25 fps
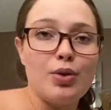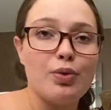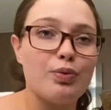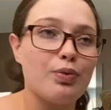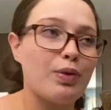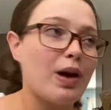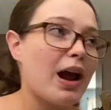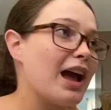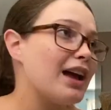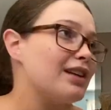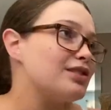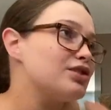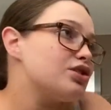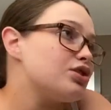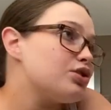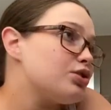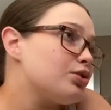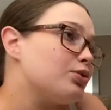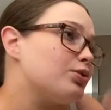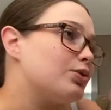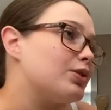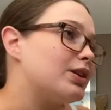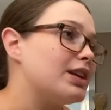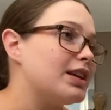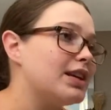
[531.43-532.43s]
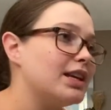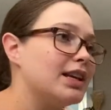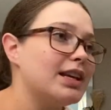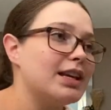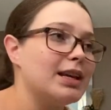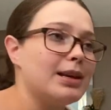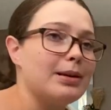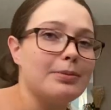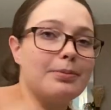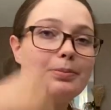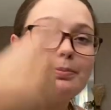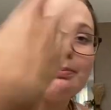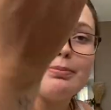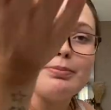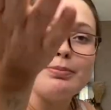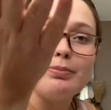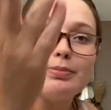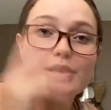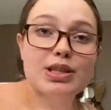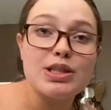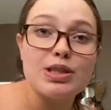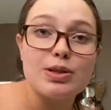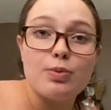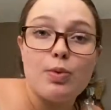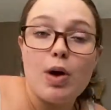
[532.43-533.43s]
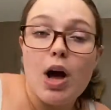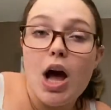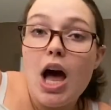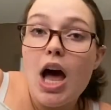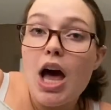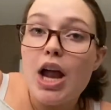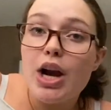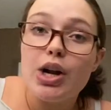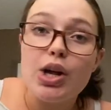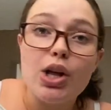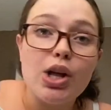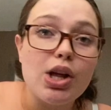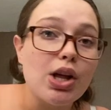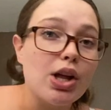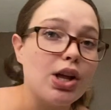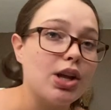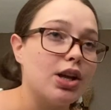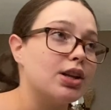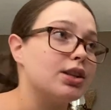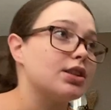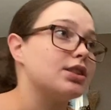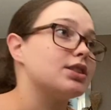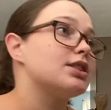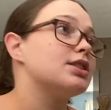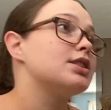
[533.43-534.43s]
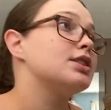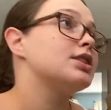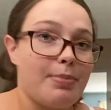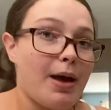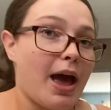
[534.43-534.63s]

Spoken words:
rash cream, swaddles,